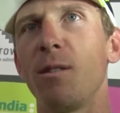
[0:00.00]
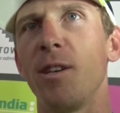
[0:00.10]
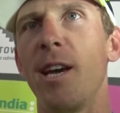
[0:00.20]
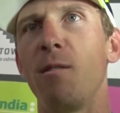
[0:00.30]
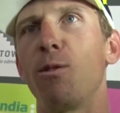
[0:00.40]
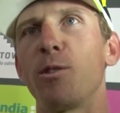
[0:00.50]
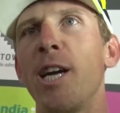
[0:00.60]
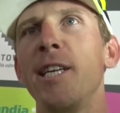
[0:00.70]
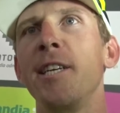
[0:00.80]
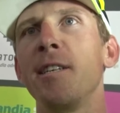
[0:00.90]
yeah, was
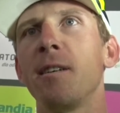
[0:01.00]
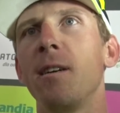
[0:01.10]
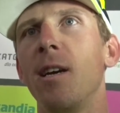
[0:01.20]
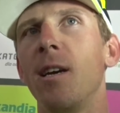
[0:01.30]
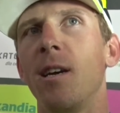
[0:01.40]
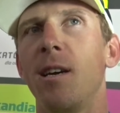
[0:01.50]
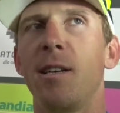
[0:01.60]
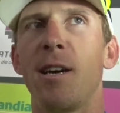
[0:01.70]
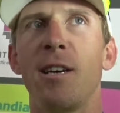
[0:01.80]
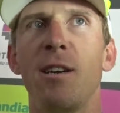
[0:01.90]
raining
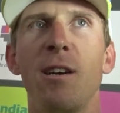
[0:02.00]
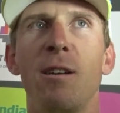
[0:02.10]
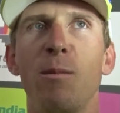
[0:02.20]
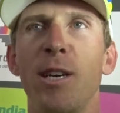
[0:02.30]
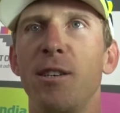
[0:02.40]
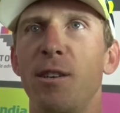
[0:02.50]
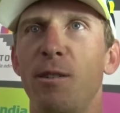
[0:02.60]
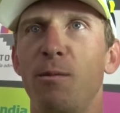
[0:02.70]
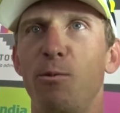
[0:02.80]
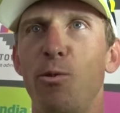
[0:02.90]
and I, my
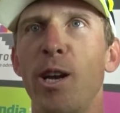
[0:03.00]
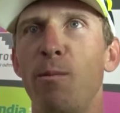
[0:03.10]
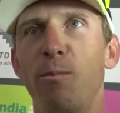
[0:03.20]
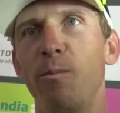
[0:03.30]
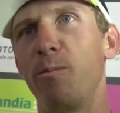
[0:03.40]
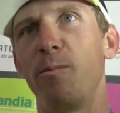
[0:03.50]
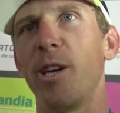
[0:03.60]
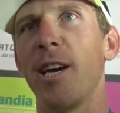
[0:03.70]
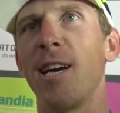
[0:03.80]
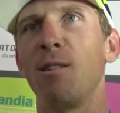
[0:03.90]
wheel
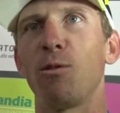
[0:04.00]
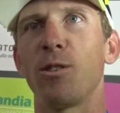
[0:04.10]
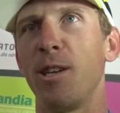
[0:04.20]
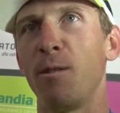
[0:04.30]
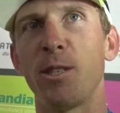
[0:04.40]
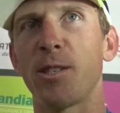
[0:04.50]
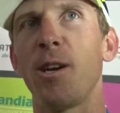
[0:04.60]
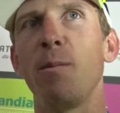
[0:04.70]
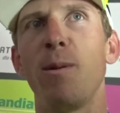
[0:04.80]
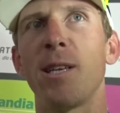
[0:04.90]
behind was a little bit
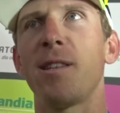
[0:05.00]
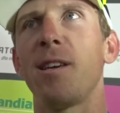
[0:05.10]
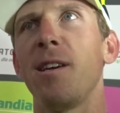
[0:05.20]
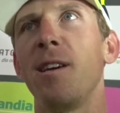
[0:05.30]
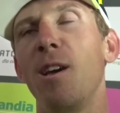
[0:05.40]
skipped, but uh,